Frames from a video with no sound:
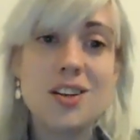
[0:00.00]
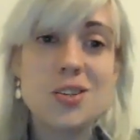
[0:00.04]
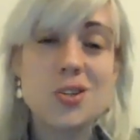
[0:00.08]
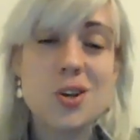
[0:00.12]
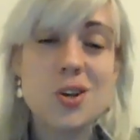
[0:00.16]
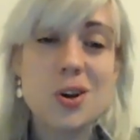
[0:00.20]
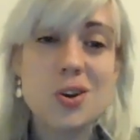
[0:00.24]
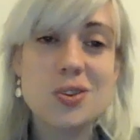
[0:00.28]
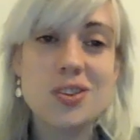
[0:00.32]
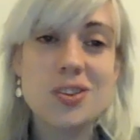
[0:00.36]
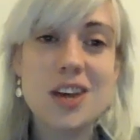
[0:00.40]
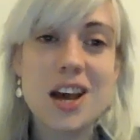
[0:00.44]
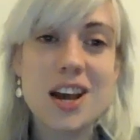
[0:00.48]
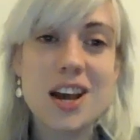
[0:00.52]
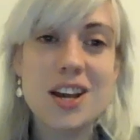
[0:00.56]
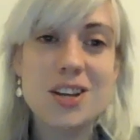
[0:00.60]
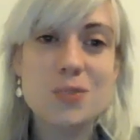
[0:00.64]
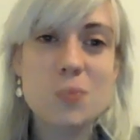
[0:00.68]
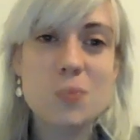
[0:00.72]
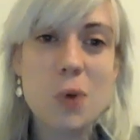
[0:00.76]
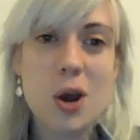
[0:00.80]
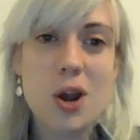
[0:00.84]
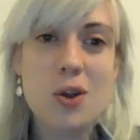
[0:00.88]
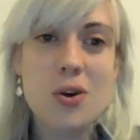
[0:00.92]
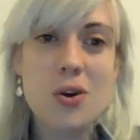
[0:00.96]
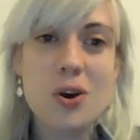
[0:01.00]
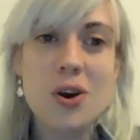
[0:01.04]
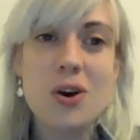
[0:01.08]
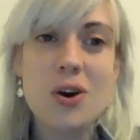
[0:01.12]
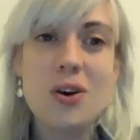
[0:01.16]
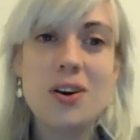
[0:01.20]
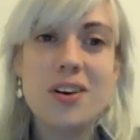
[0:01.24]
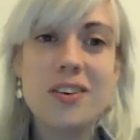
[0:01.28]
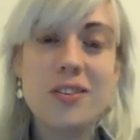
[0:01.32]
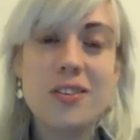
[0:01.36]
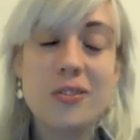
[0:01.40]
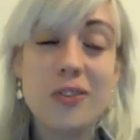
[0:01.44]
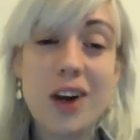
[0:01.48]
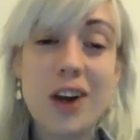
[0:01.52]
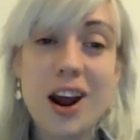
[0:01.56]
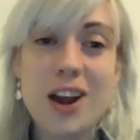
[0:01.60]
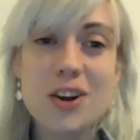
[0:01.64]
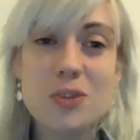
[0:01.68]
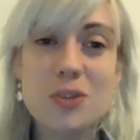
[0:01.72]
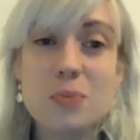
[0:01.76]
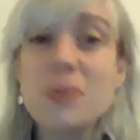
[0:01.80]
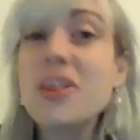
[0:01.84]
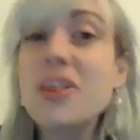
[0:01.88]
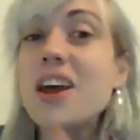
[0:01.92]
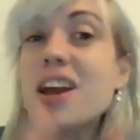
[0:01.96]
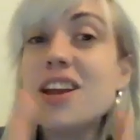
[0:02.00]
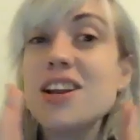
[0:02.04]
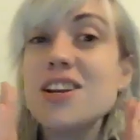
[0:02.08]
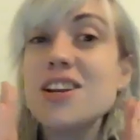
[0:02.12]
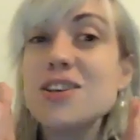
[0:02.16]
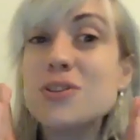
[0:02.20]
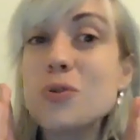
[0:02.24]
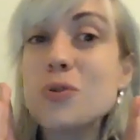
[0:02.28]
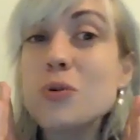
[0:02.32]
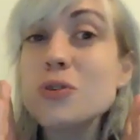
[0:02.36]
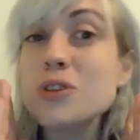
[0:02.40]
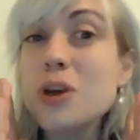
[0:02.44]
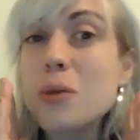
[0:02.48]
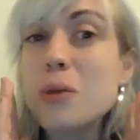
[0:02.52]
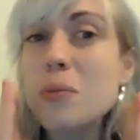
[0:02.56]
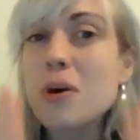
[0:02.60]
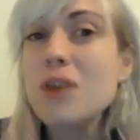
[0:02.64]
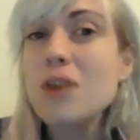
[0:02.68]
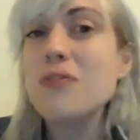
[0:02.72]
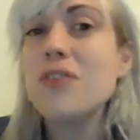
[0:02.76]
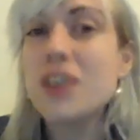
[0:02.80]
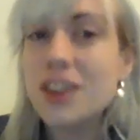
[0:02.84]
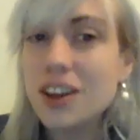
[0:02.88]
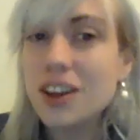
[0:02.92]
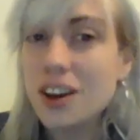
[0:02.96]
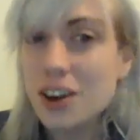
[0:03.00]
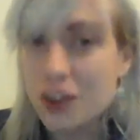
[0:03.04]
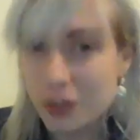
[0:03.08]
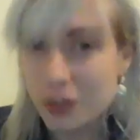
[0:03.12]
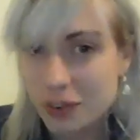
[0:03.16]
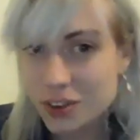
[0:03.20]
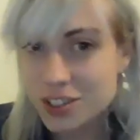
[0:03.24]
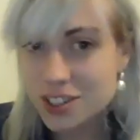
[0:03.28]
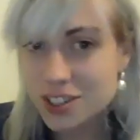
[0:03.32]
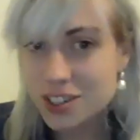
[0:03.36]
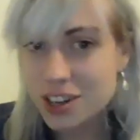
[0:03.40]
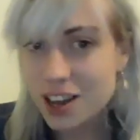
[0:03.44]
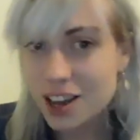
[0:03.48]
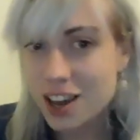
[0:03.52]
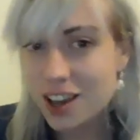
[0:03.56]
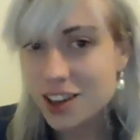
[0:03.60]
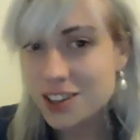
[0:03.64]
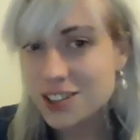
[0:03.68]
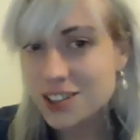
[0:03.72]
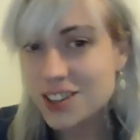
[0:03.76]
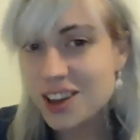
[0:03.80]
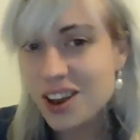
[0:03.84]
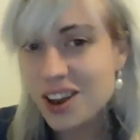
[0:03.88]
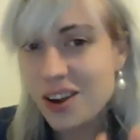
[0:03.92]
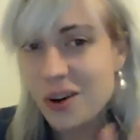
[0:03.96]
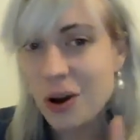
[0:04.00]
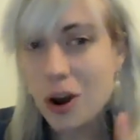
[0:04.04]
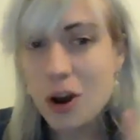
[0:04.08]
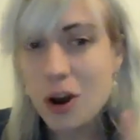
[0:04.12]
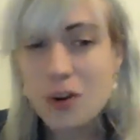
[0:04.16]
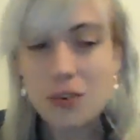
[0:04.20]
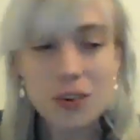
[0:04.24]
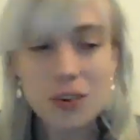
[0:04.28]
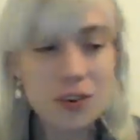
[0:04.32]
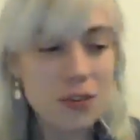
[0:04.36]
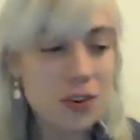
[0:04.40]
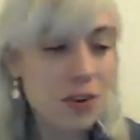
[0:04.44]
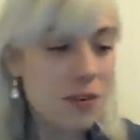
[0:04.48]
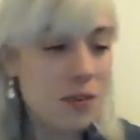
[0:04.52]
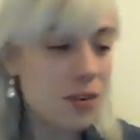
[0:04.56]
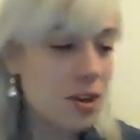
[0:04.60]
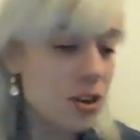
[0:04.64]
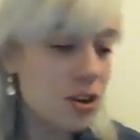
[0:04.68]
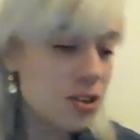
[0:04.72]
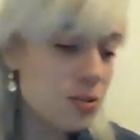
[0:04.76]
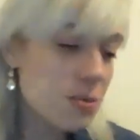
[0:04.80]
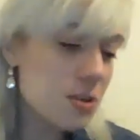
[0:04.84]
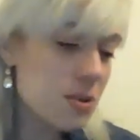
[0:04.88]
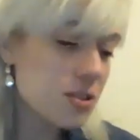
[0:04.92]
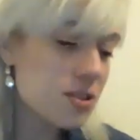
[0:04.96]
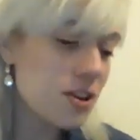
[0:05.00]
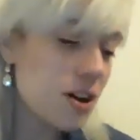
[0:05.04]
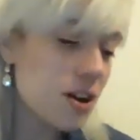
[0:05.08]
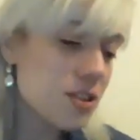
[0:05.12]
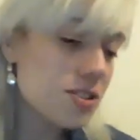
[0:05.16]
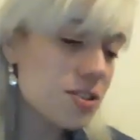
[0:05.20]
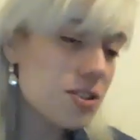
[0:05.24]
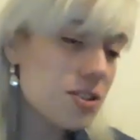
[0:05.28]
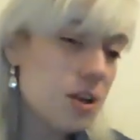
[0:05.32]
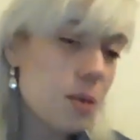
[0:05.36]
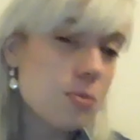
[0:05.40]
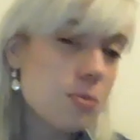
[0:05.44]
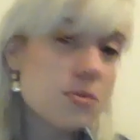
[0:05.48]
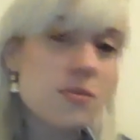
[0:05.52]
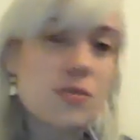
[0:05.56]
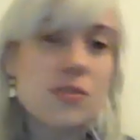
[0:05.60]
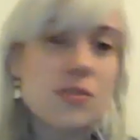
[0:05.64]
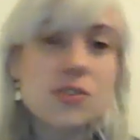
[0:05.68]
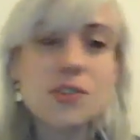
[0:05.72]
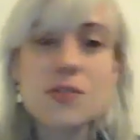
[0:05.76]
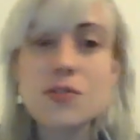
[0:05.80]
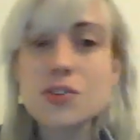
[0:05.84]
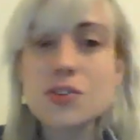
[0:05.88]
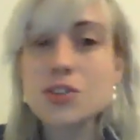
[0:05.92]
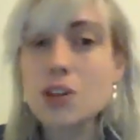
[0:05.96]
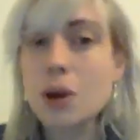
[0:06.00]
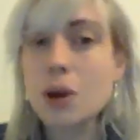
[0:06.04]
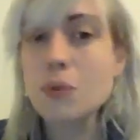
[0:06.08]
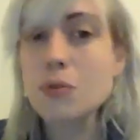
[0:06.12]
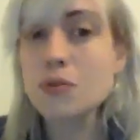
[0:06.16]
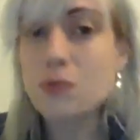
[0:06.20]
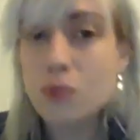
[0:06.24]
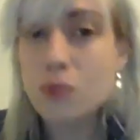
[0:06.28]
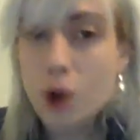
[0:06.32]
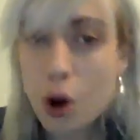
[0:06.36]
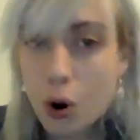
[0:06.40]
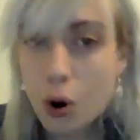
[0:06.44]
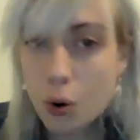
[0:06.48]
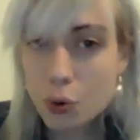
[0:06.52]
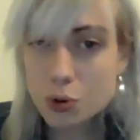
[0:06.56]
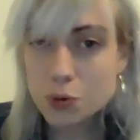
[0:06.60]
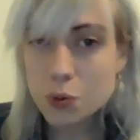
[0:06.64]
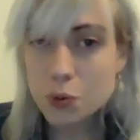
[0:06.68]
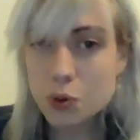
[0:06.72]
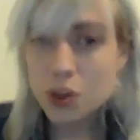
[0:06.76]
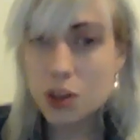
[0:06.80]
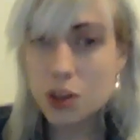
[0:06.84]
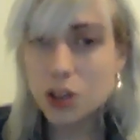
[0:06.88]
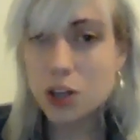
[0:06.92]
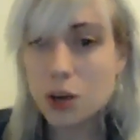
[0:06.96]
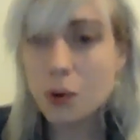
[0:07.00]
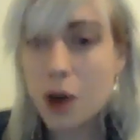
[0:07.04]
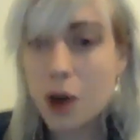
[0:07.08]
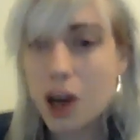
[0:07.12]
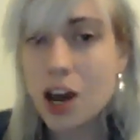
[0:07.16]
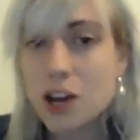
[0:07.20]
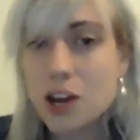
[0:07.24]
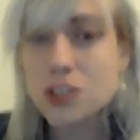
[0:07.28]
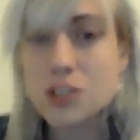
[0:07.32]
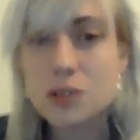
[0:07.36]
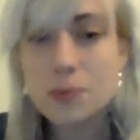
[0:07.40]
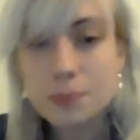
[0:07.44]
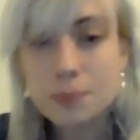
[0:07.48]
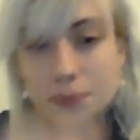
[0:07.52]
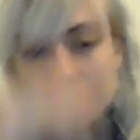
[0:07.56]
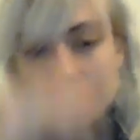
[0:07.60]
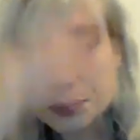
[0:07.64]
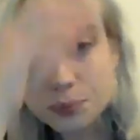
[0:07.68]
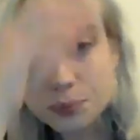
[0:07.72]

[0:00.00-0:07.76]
So that is my rant, but that is also my video for today. So hopefully I've given you some insights in terms of the different types of roles within UX,